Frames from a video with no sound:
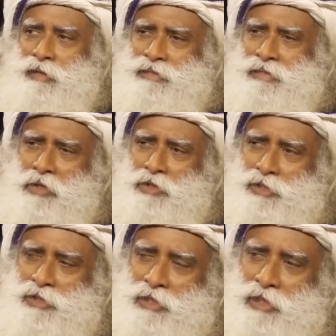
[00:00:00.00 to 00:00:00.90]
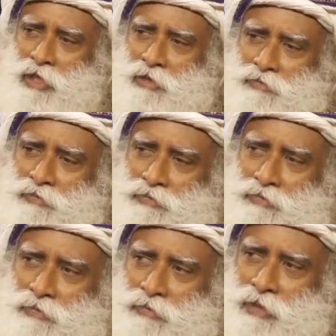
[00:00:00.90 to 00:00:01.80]
It's not just enough
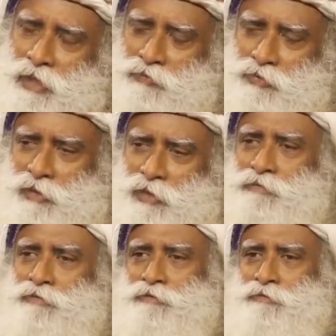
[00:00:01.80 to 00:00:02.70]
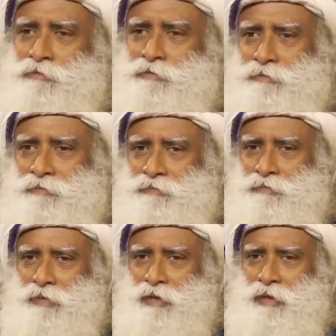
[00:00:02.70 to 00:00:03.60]
if you live,
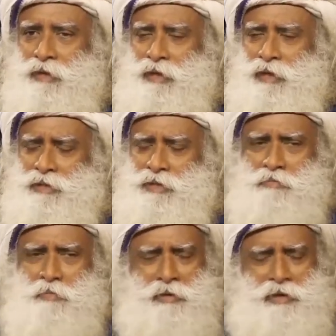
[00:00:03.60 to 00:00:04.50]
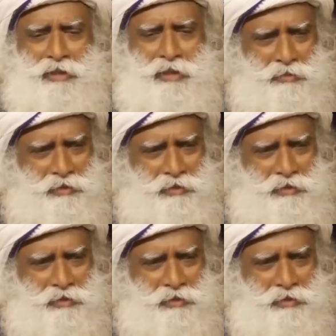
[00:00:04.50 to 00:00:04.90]
it's important that